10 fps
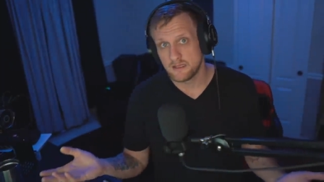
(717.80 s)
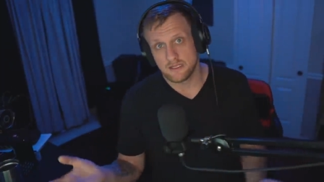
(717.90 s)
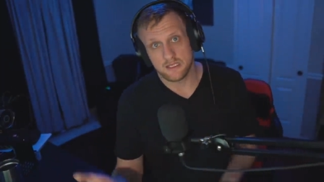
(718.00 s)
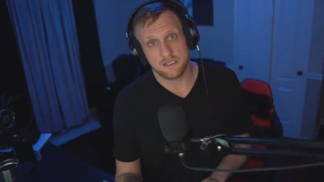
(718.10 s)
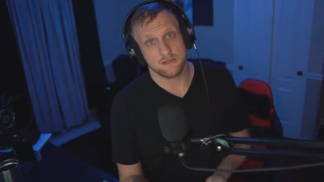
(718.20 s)

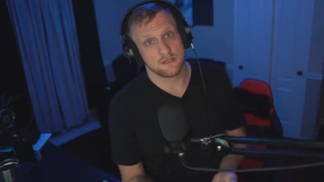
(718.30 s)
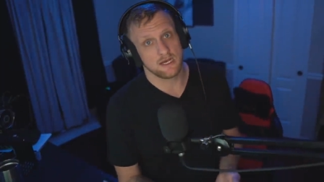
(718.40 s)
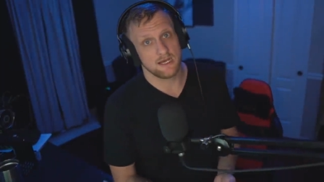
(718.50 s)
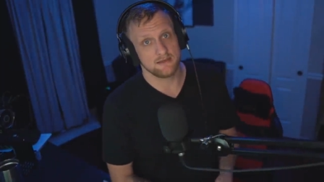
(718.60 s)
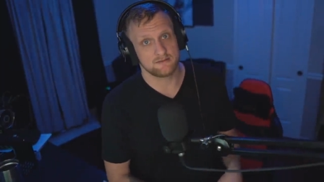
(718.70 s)
that you
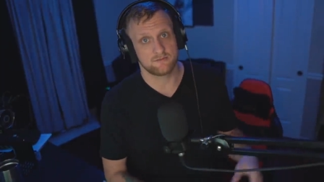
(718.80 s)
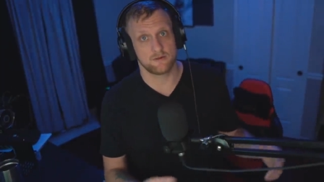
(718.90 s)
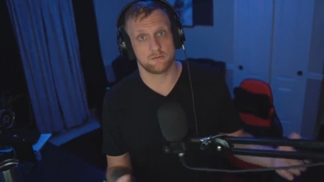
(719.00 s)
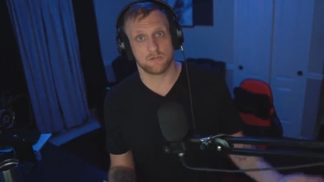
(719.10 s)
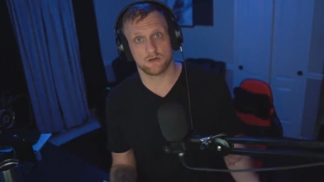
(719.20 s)
guys, for
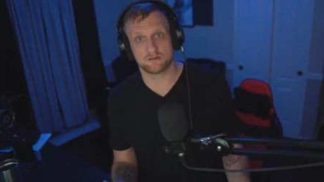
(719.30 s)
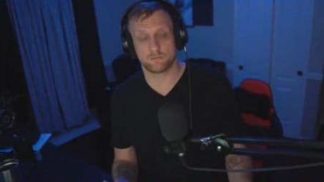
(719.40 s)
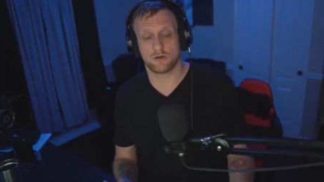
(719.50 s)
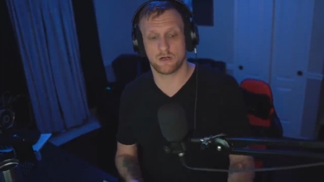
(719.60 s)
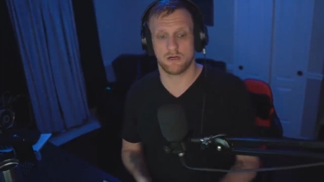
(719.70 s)
the most
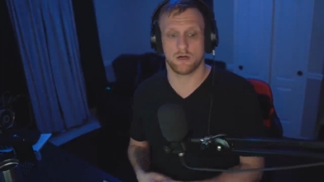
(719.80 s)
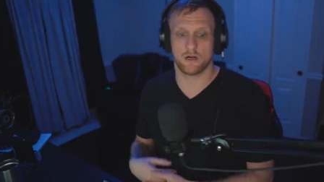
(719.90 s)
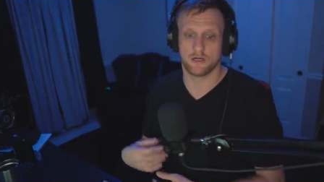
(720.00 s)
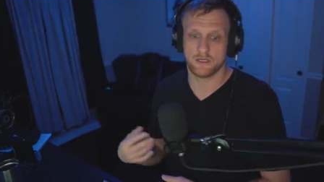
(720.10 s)
part, are